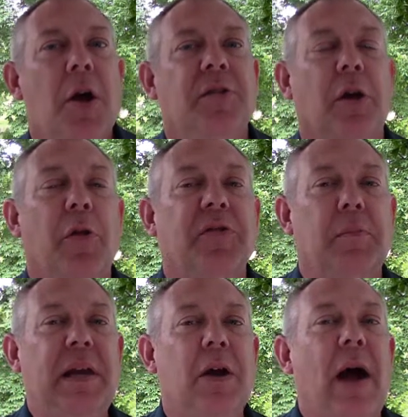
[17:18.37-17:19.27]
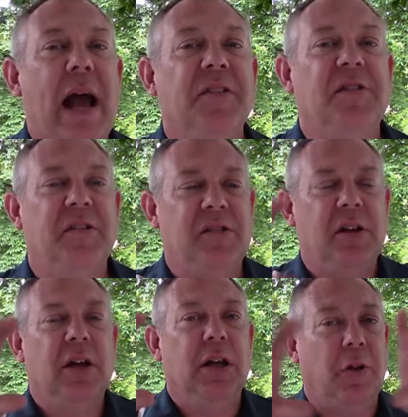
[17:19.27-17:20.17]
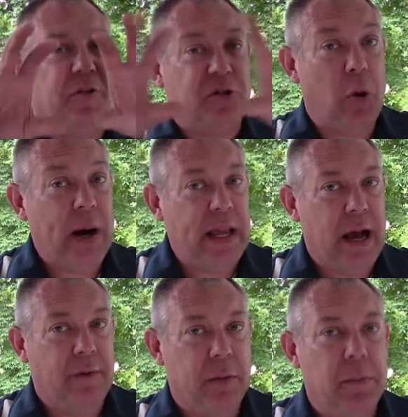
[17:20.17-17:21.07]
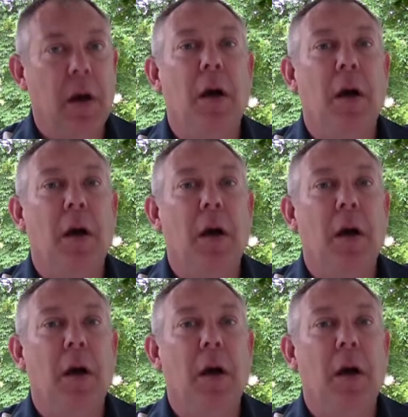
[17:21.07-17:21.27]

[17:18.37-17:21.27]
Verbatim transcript: So those amino acids, you know, there's 20 of them,